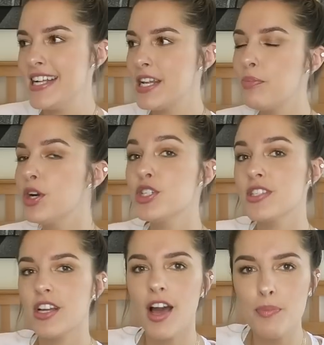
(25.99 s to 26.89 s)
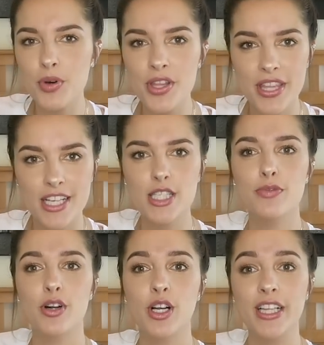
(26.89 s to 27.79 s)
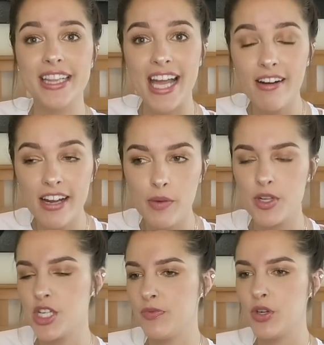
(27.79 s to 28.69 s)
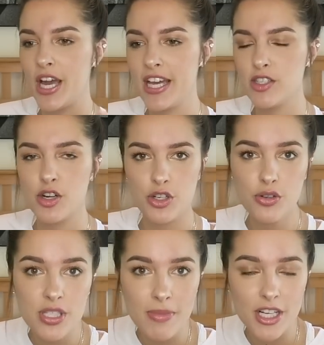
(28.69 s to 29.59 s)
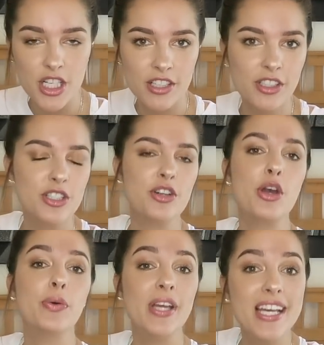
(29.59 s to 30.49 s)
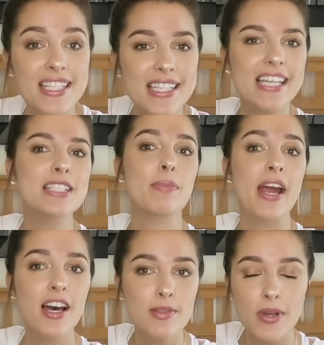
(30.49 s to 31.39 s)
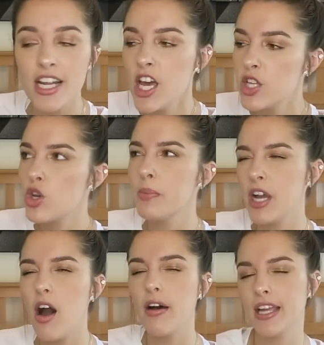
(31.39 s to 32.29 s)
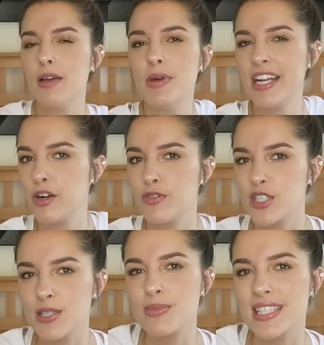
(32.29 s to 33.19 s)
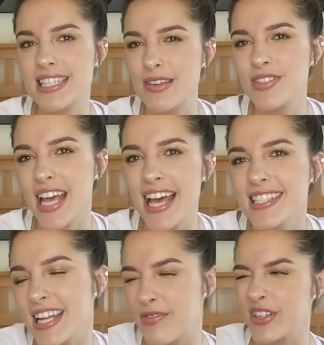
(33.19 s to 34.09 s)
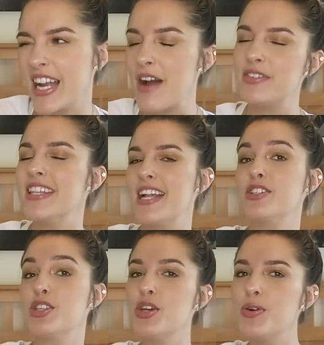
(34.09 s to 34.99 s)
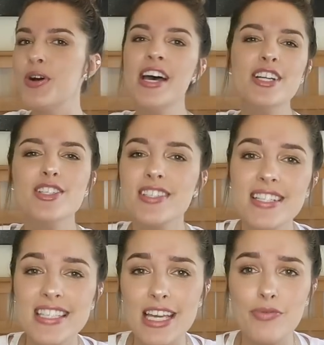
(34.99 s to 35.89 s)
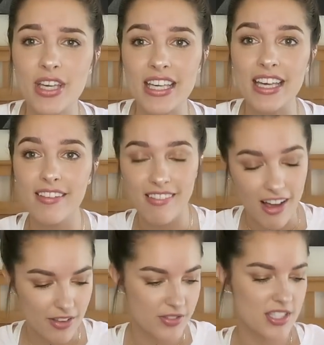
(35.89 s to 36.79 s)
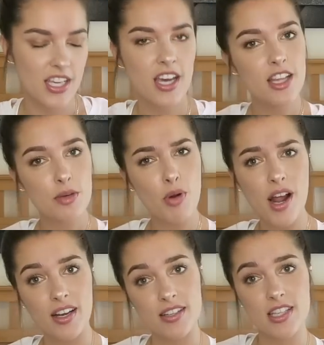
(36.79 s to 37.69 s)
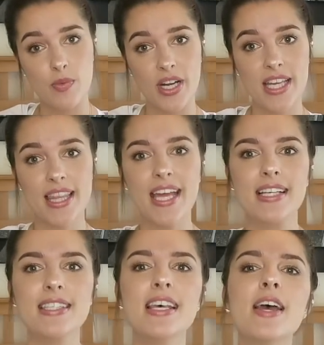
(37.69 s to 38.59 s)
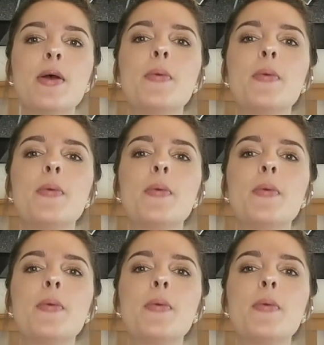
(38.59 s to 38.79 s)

I did purchase a couple of things for Larry, which if you guys are new to my channel, you don't know who he is. He is my husband, so I'll be calling him in here for some sniff tests every now and then too, just to see if he loves the products and what he thinks.